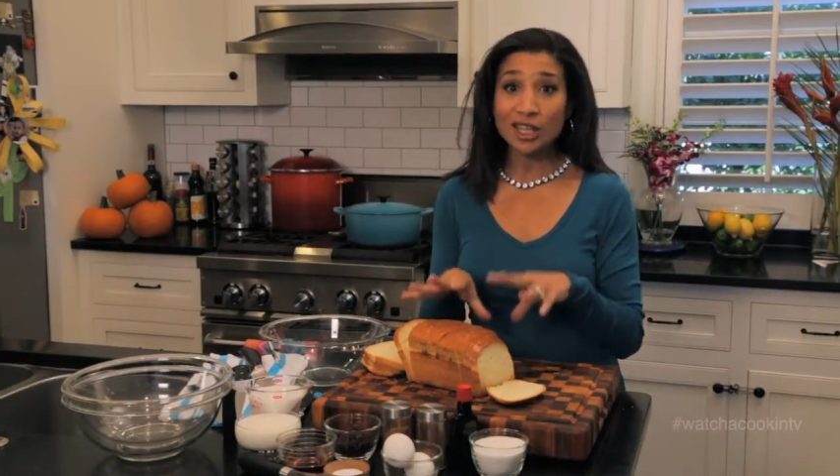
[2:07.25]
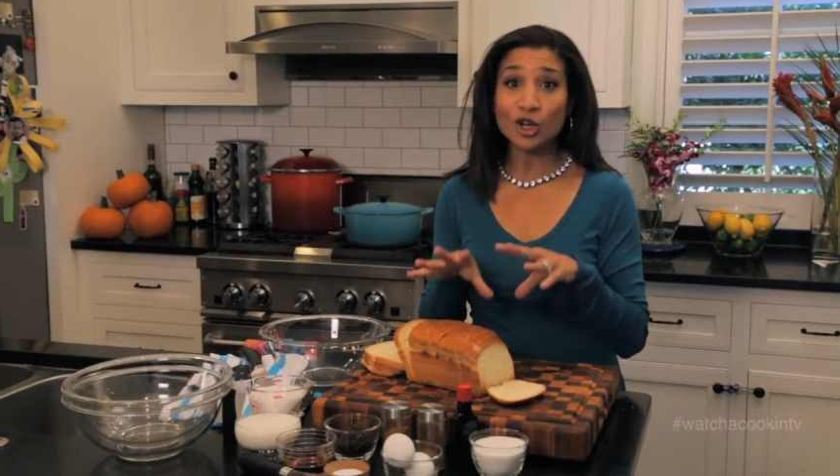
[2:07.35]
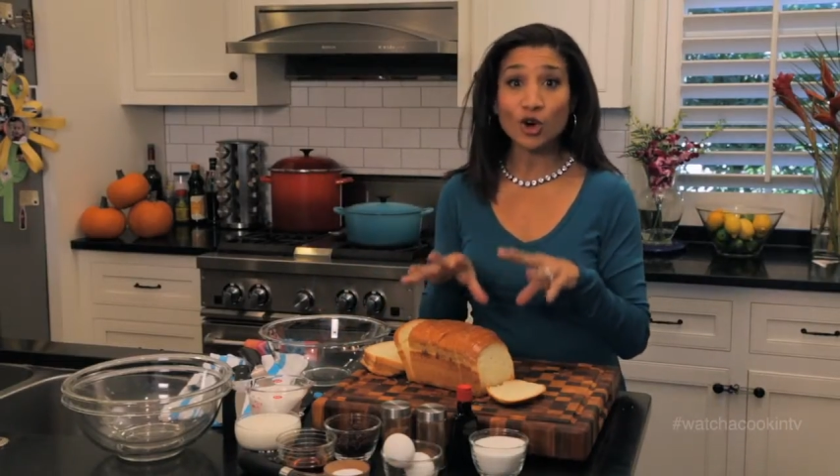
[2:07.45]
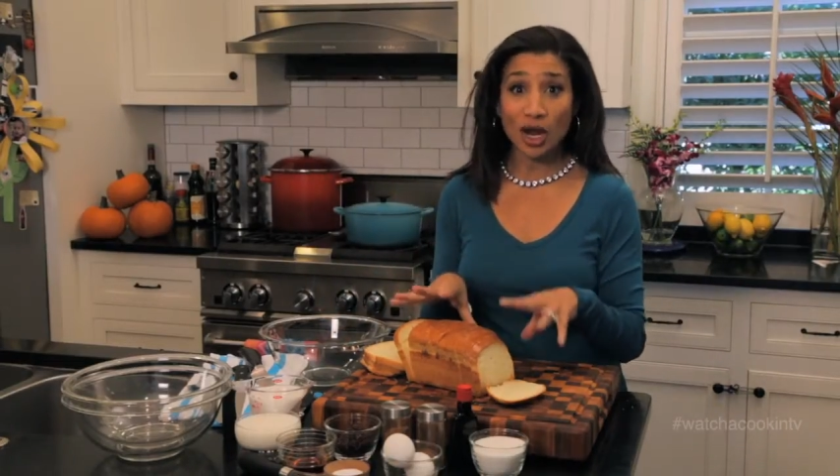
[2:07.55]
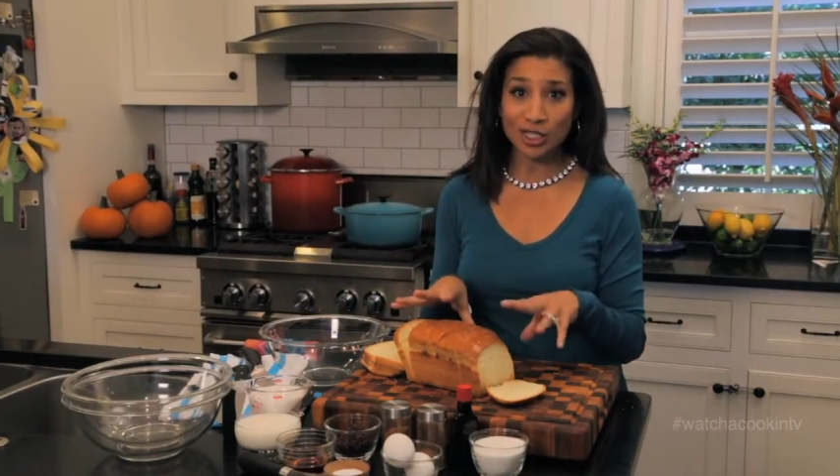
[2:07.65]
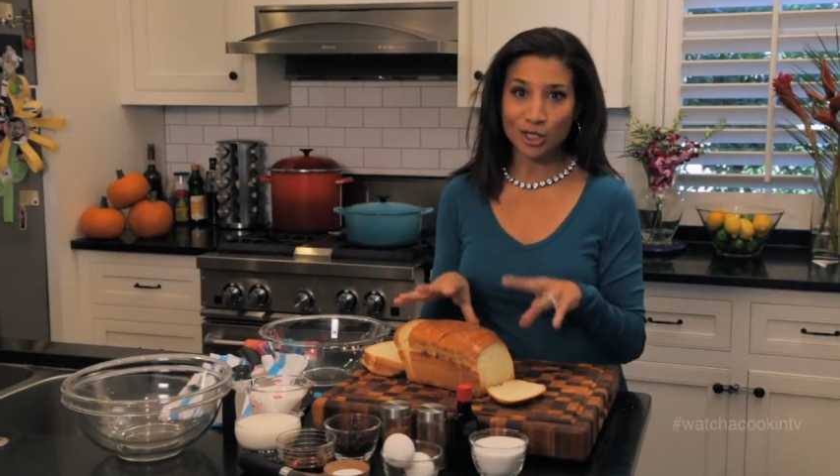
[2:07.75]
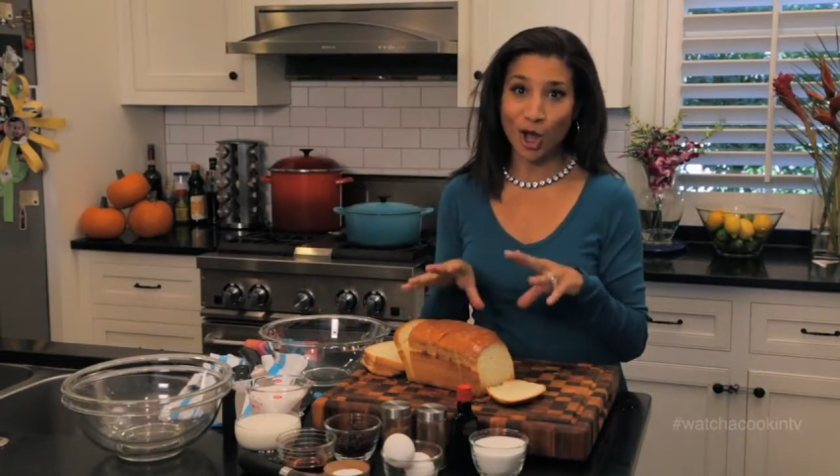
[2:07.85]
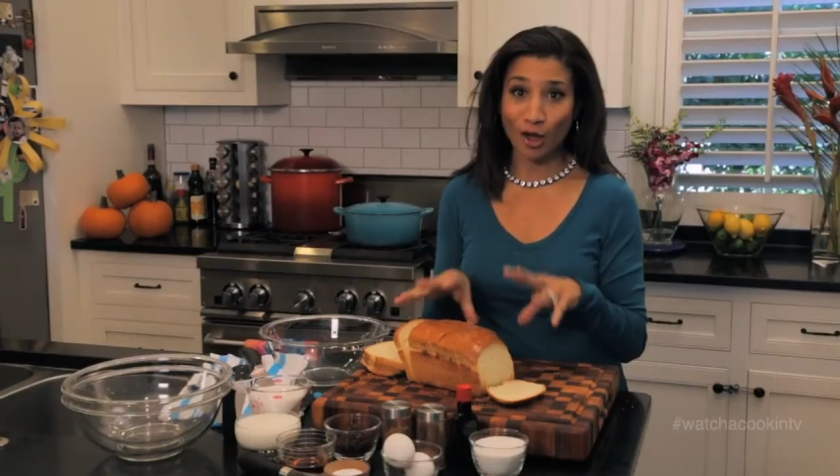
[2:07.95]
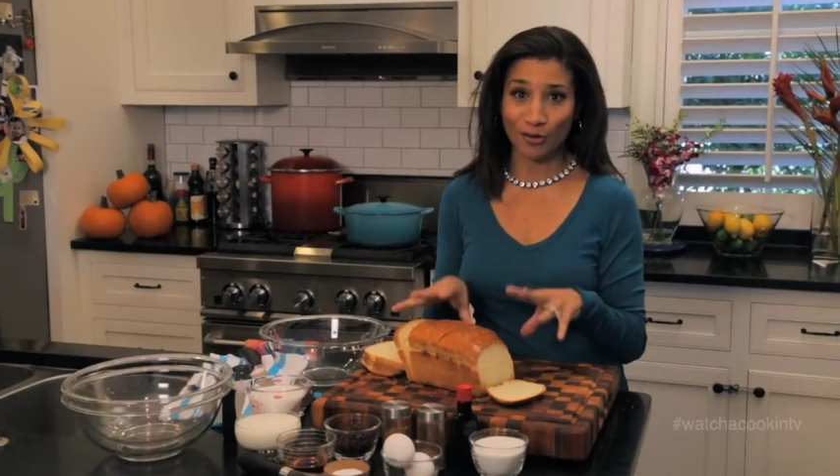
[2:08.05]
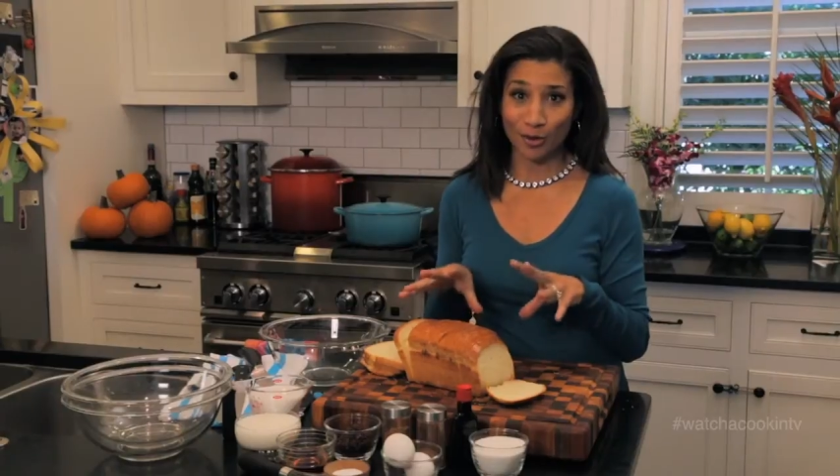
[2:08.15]
cutting the
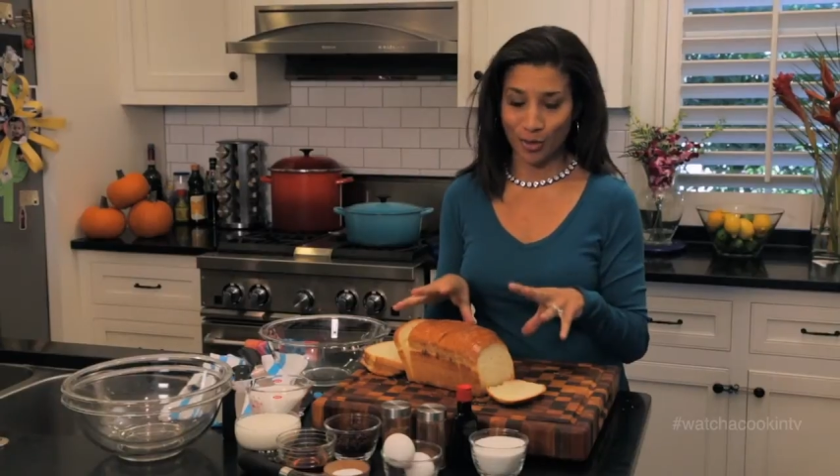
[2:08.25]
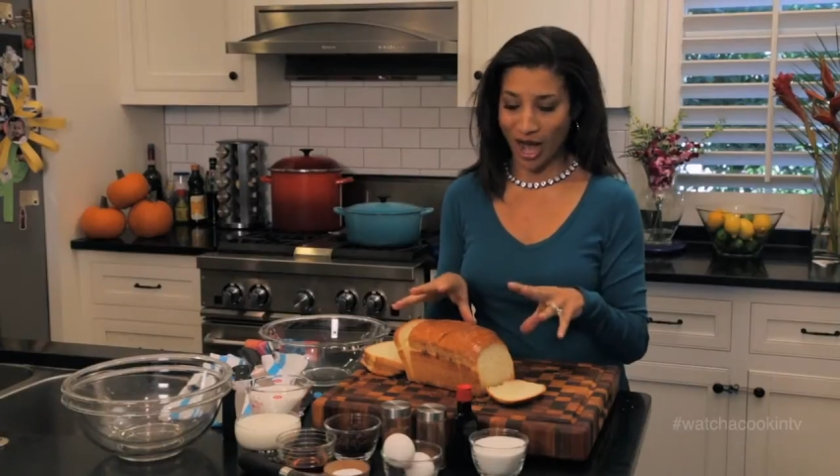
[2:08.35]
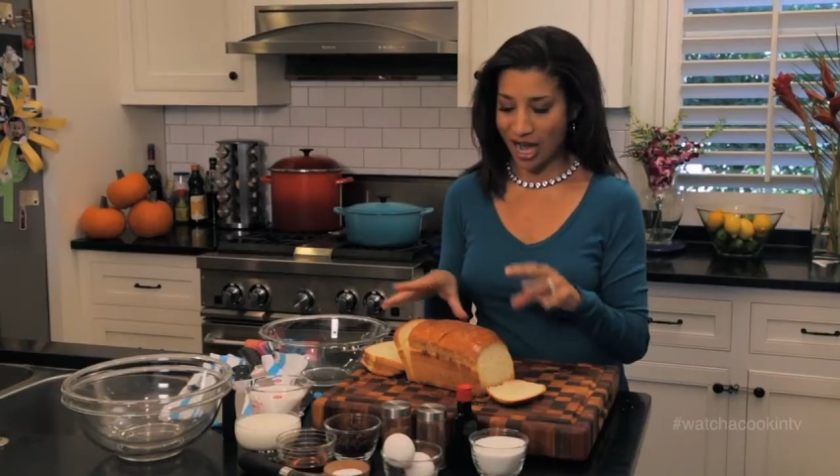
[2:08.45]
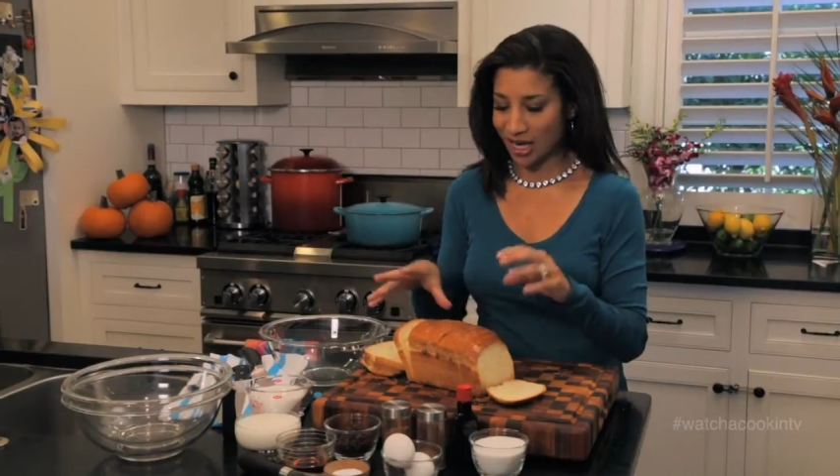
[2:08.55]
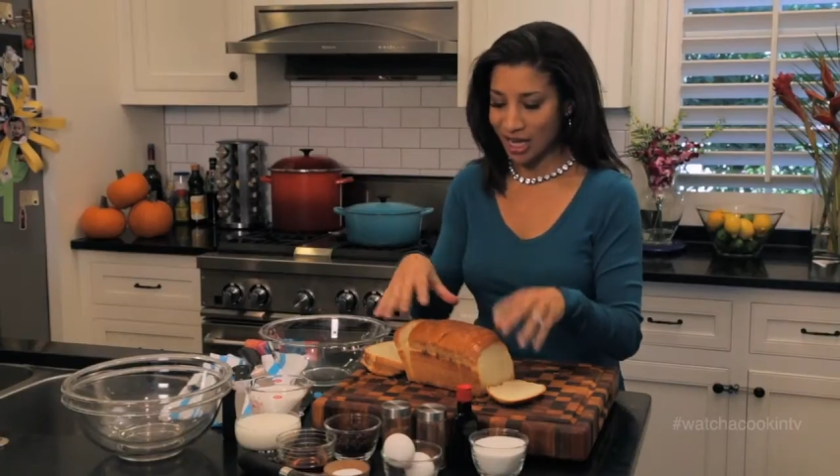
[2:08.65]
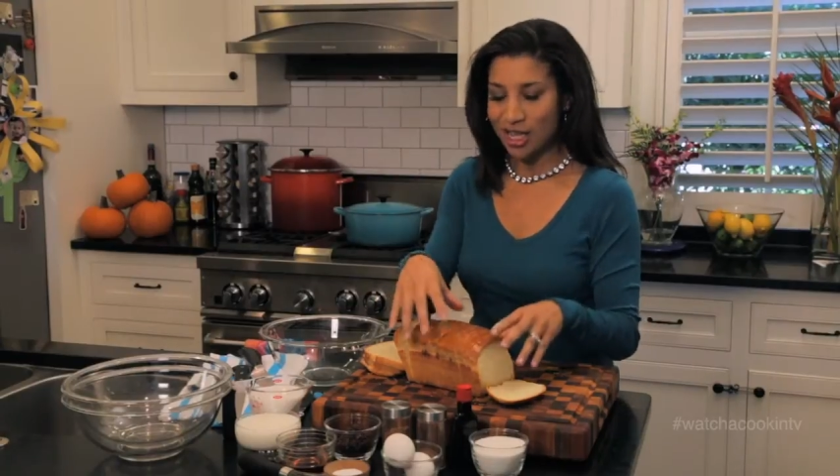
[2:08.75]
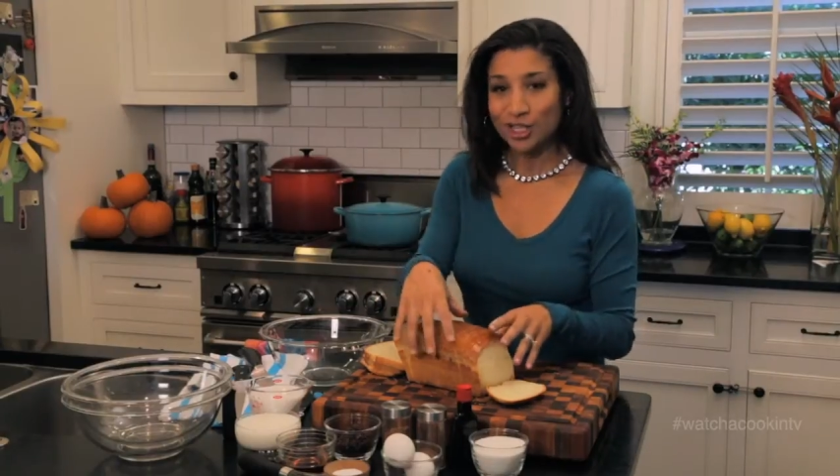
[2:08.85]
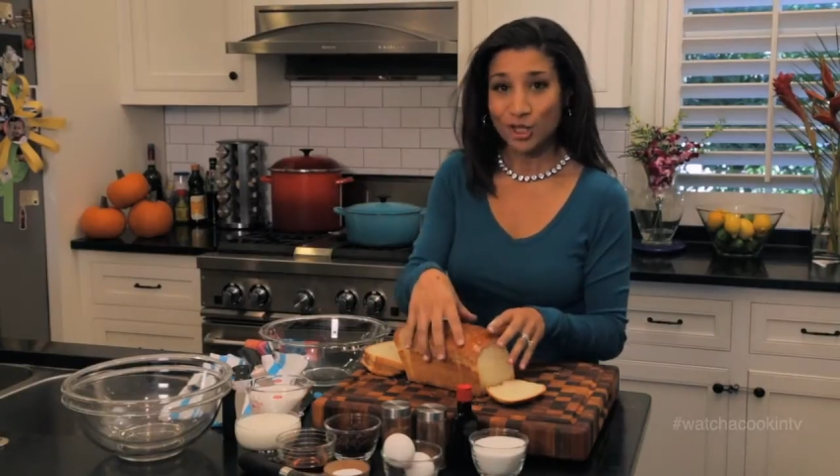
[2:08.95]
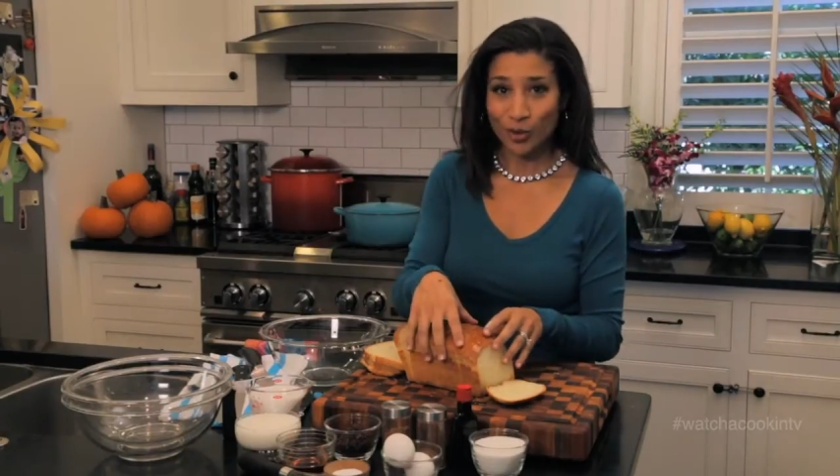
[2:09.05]
crusts off your bread.